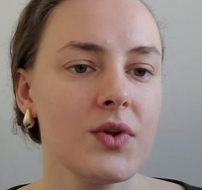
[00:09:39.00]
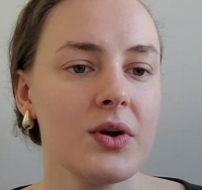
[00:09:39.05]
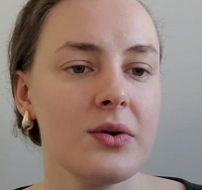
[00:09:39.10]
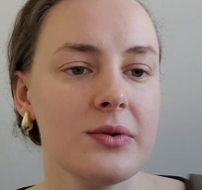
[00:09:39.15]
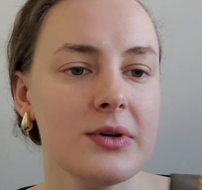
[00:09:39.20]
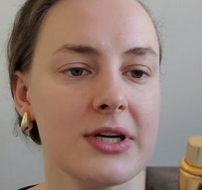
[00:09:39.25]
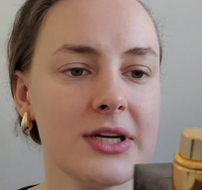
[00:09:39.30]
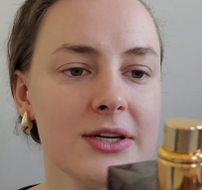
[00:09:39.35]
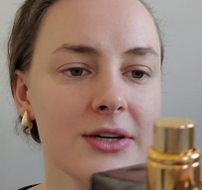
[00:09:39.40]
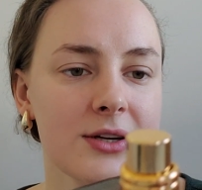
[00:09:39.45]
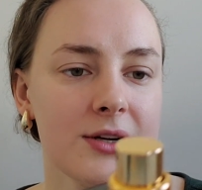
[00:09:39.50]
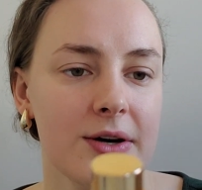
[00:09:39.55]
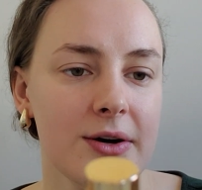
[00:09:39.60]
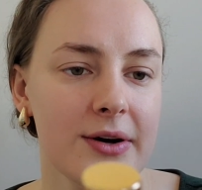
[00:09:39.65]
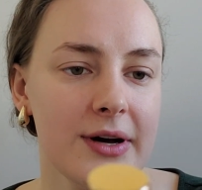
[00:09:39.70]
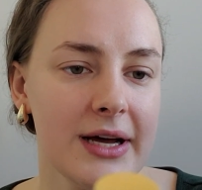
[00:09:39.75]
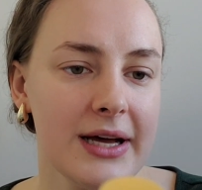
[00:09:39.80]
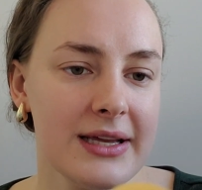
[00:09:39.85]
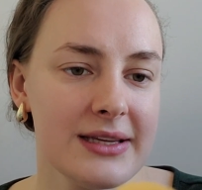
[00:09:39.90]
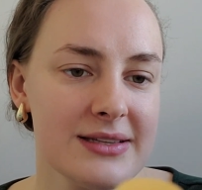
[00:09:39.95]
well, here, go
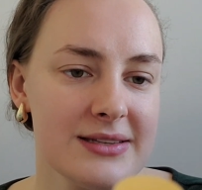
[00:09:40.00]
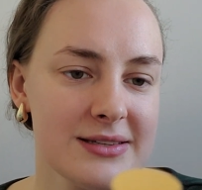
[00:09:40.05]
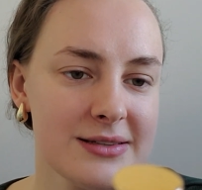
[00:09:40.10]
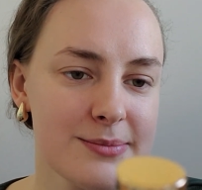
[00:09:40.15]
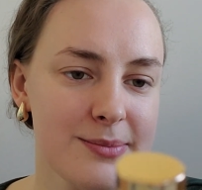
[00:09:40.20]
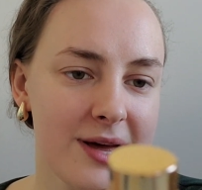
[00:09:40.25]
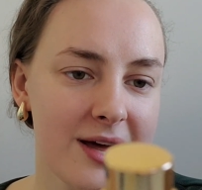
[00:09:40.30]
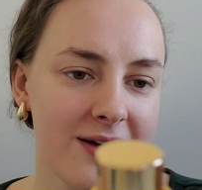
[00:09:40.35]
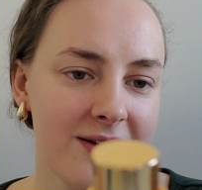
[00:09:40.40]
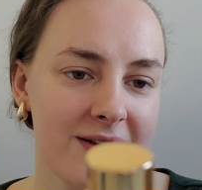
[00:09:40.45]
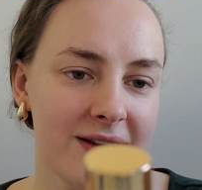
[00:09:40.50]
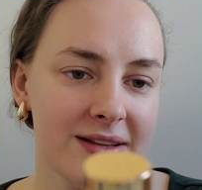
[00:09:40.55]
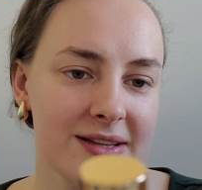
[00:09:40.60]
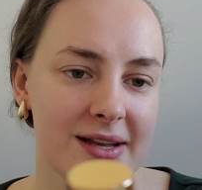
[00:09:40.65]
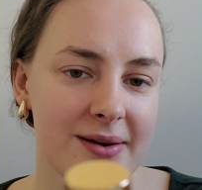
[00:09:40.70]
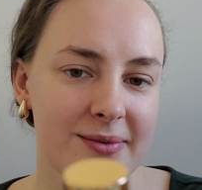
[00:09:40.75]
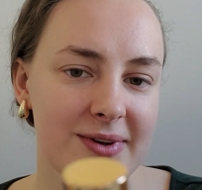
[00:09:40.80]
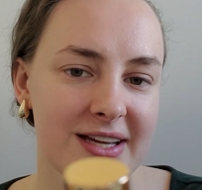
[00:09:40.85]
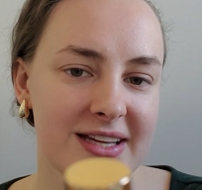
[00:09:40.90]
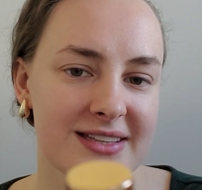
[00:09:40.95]
ahead, smell, and
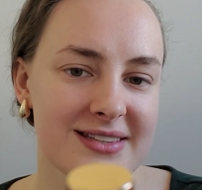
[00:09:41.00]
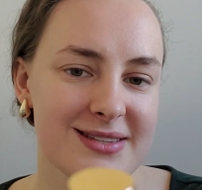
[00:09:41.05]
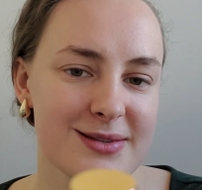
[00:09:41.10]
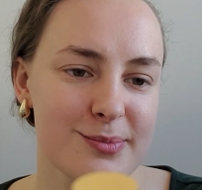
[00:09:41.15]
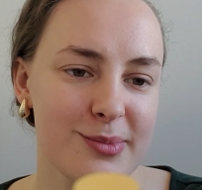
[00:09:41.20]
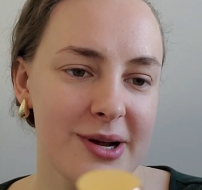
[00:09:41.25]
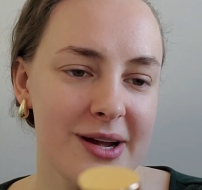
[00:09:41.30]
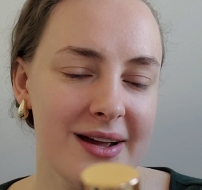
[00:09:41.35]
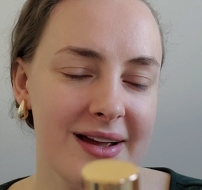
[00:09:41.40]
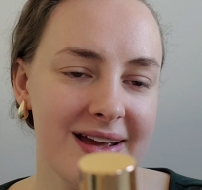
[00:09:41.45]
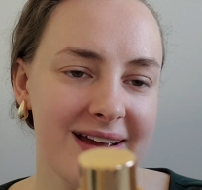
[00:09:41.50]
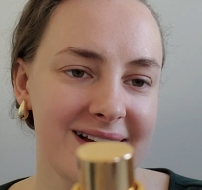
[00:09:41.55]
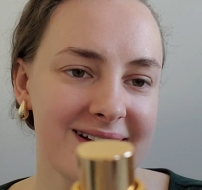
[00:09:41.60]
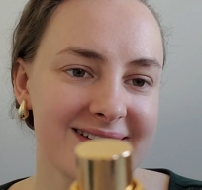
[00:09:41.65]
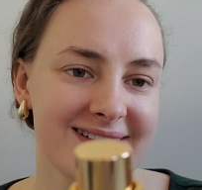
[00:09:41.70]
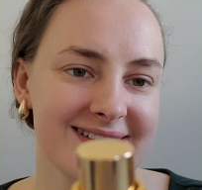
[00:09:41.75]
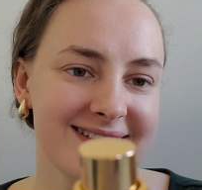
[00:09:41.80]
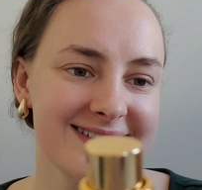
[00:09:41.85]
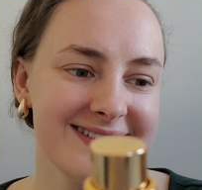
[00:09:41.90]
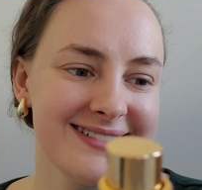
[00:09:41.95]
then we can spray.
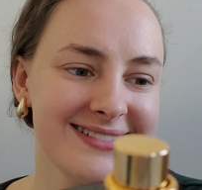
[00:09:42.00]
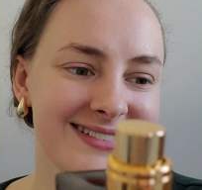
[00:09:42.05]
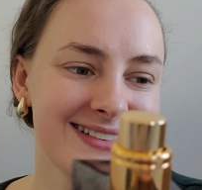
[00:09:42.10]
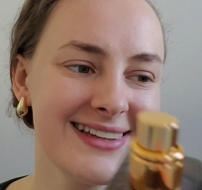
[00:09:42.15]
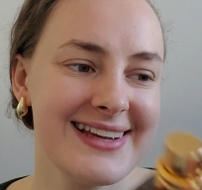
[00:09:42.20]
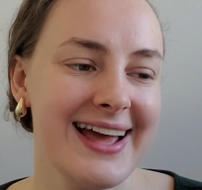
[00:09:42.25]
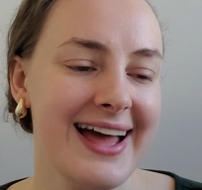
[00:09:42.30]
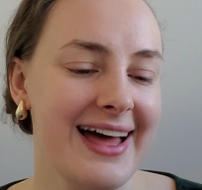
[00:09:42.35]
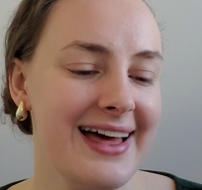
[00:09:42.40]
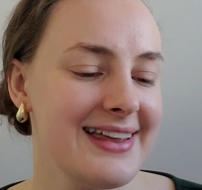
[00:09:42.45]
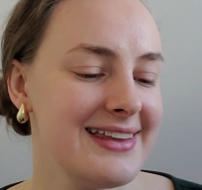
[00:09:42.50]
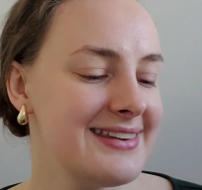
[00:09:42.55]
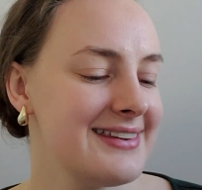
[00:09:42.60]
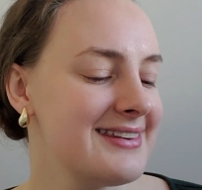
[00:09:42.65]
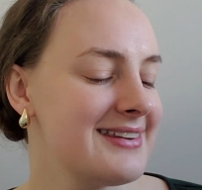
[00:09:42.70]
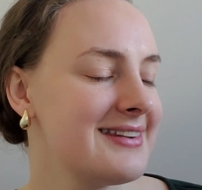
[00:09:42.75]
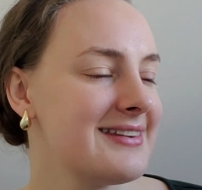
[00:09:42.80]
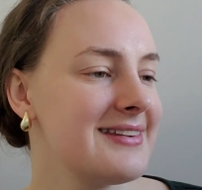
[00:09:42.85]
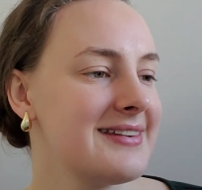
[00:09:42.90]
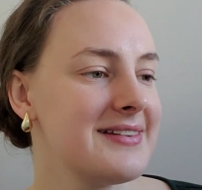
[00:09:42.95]

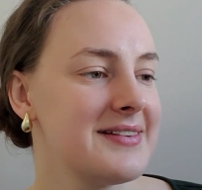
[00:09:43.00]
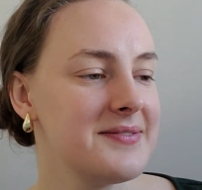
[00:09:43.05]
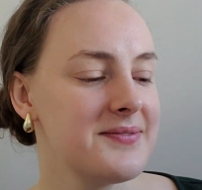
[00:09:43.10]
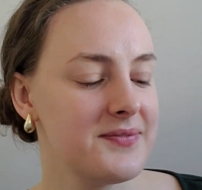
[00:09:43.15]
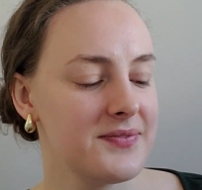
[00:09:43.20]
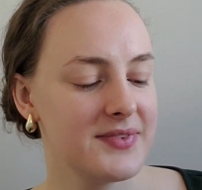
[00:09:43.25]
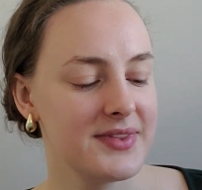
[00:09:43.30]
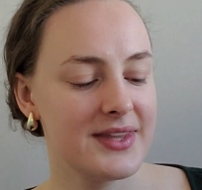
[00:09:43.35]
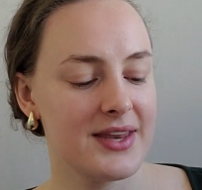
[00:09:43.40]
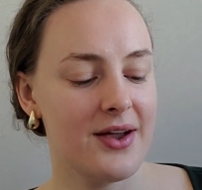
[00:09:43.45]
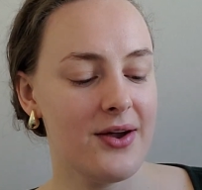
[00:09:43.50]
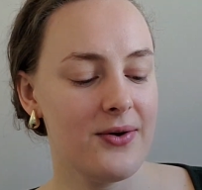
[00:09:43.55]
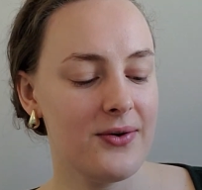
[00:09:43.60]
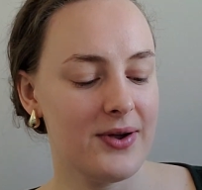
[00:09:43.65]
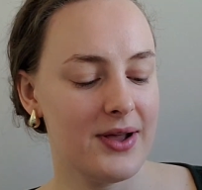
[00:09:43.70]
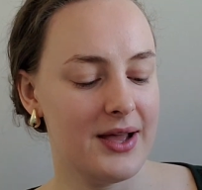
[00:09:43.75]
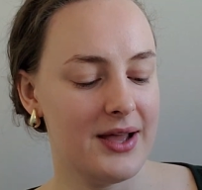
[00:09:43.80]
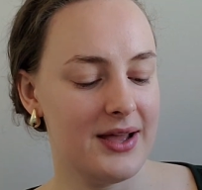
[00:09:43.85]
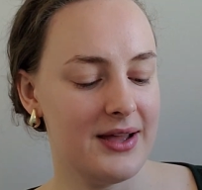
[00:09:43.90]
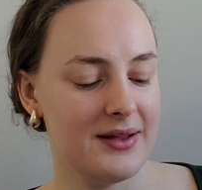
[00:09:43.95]
Yes.
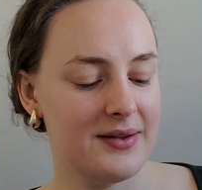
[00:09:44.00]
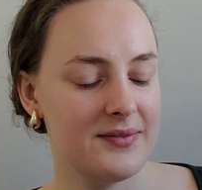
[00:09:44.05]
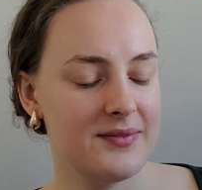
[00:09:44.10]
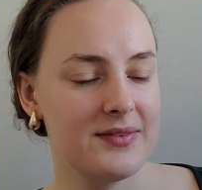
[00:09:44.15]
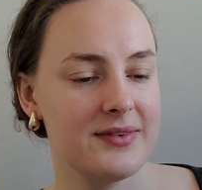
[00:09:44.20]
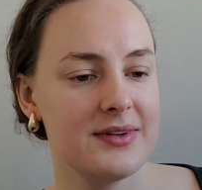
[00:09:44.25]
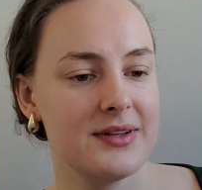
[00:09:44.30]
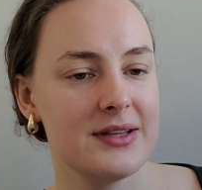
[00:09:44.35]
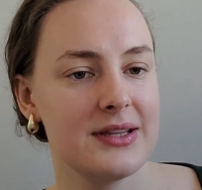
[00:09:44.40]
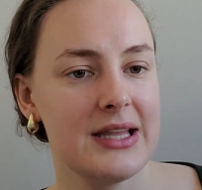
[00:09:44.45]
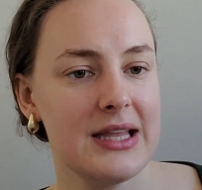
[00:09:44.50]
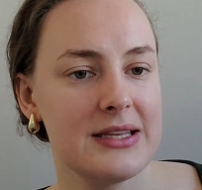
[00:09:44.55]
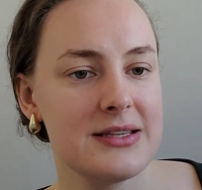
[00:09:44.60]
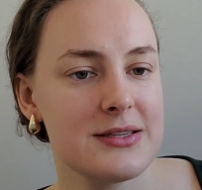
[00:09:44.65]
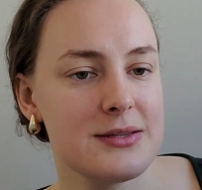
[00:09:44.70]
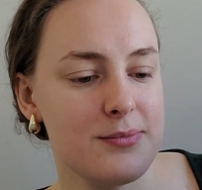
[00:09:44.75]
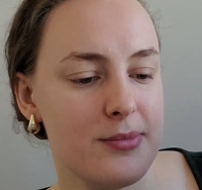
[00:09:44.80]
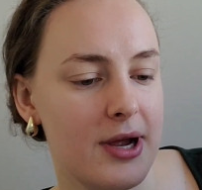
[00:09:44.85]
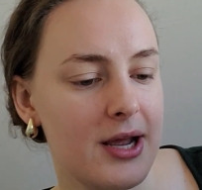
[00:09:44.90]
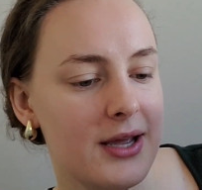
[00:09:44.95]
Okay,
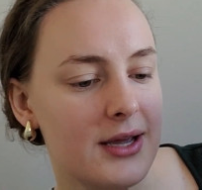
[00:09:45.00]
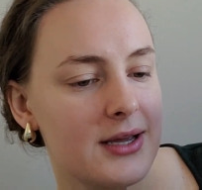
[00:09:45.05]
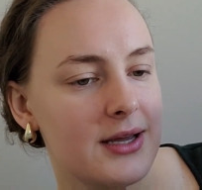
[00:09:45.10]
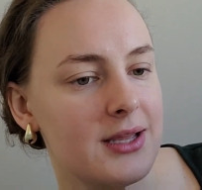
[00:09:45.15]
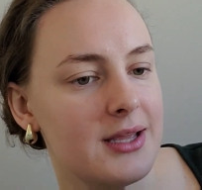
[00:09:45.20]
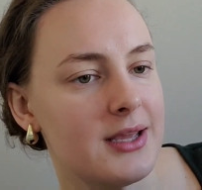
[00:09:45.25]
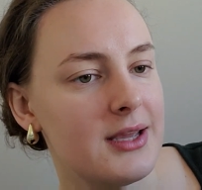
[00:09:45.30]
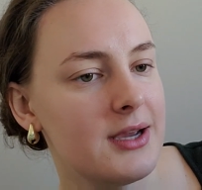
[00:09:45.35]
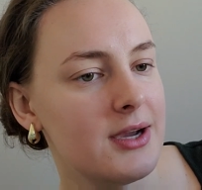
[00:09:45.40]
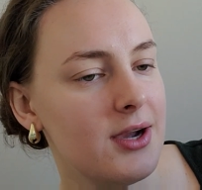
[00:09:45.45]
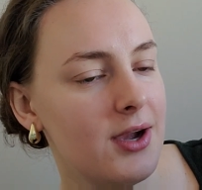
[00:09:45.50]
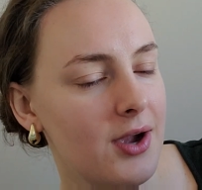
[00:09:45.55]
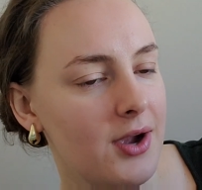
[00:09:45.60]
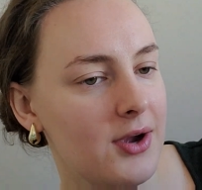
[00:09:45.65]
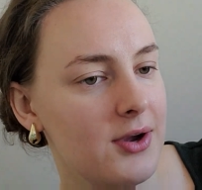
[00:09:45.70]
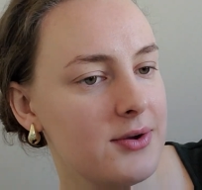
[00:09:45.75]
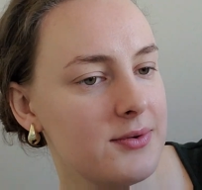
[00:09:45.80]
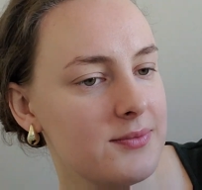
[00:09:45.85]
let's spray it here.